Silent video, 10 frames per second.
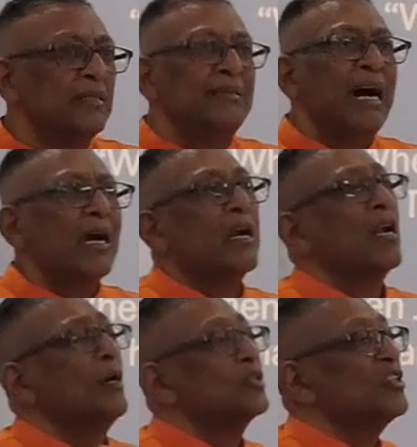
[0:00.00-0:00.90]
Dark
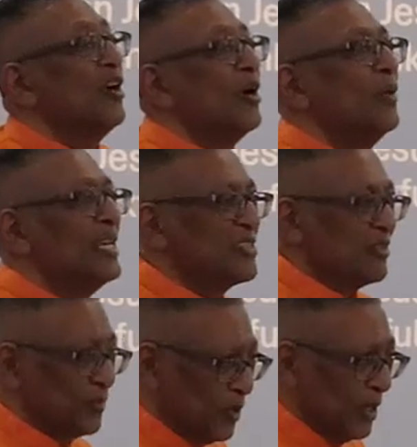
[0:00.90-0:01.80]
clouds always
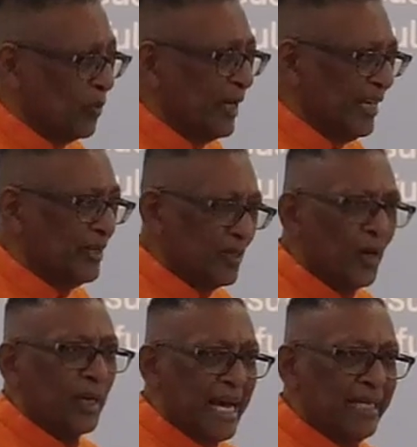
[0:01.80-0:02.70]
roll away. You
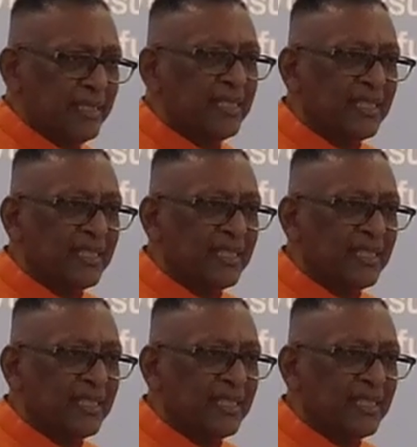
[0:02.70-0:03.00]
know that?